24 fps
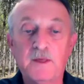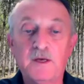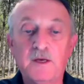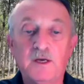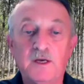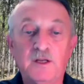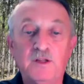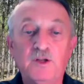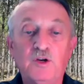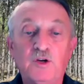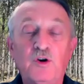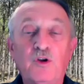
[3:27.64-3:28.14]

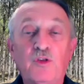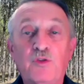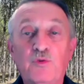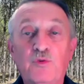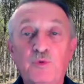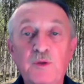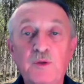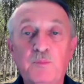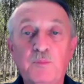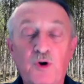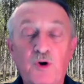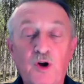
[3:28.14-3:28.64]
And there are
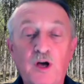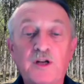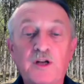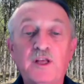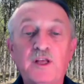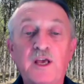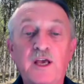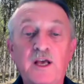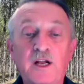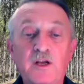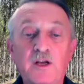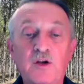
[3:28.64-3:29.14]
three broad
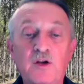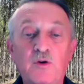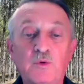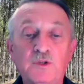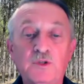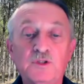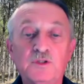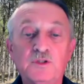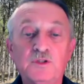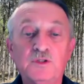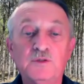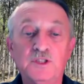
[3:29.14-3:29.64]

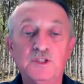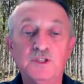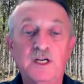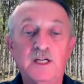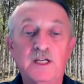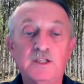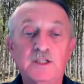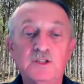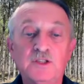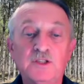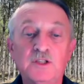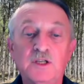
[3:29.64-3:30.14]
categories of
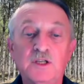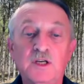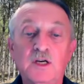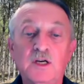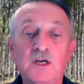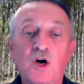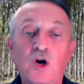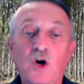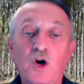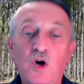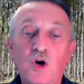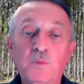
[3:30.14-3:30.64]
genetics:
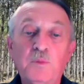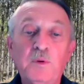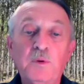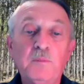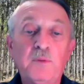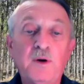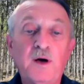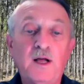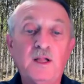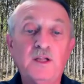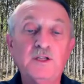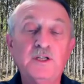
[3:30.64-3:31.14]
open
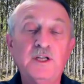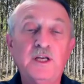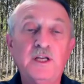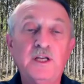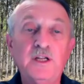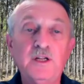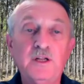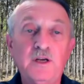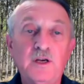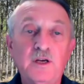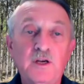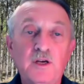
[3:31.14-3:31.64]

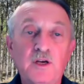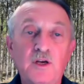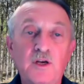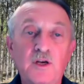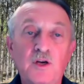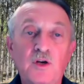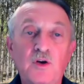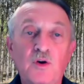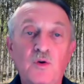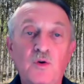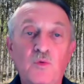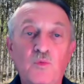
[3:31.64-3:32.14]
pollinated,
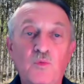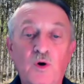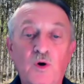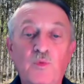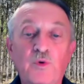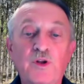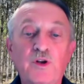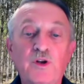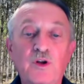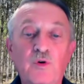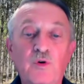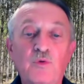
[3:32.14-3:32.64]
where we
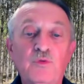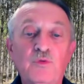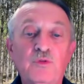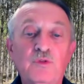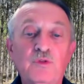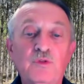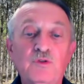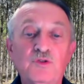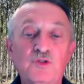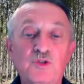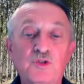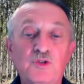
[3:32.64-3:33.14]
know
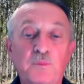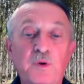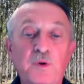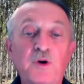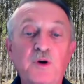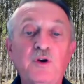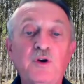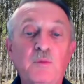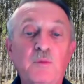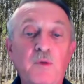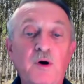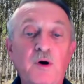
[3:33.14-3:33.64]
the
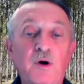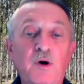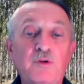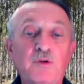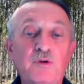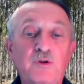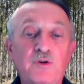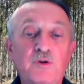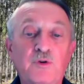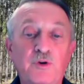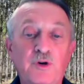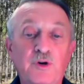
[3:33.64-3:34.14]
superior
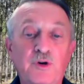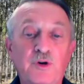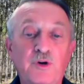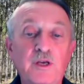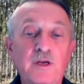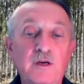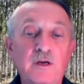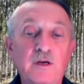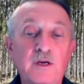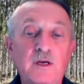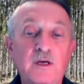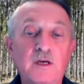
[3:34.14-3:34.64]
mother tree,
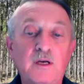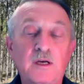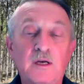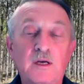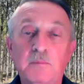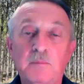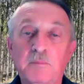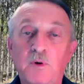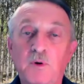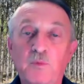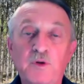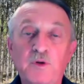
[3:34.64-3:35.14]

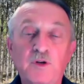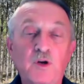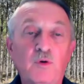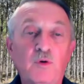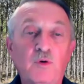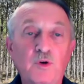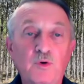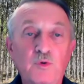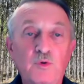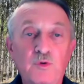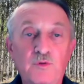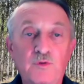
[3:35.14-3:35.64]
but we don't
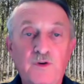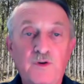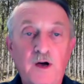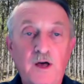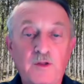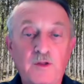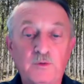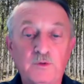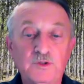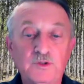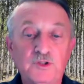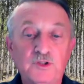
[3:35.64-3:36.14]
know who the
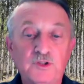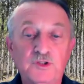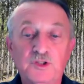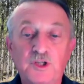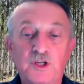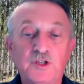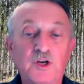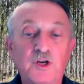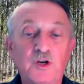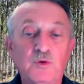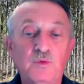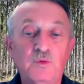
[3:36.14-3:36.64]
father is. It's
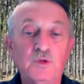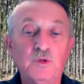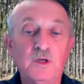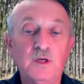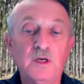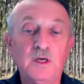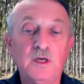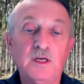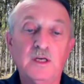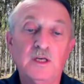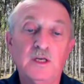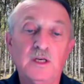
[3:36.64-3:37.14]
unknown.
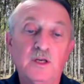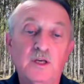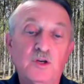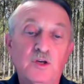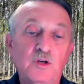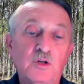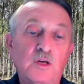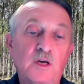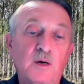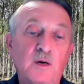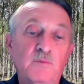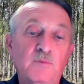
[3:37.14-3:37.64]
It
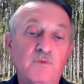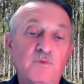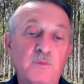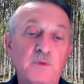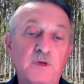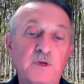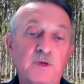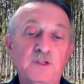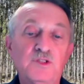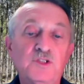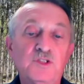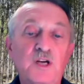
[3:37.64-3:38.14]
could come from
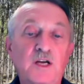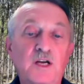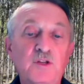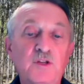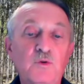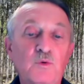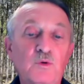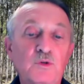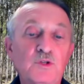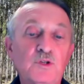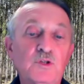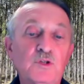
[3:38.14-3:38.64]
inside the
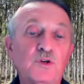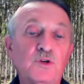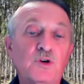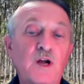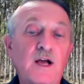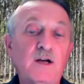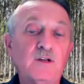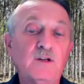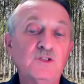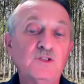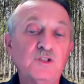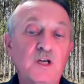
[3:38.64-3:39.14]
orchard or
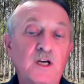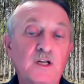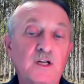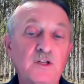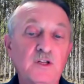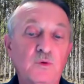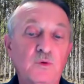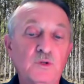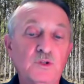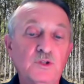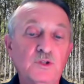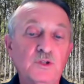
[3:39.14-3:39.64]
outside the
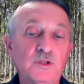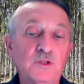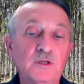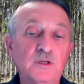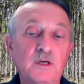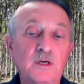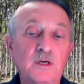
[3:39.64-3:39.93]
orchard.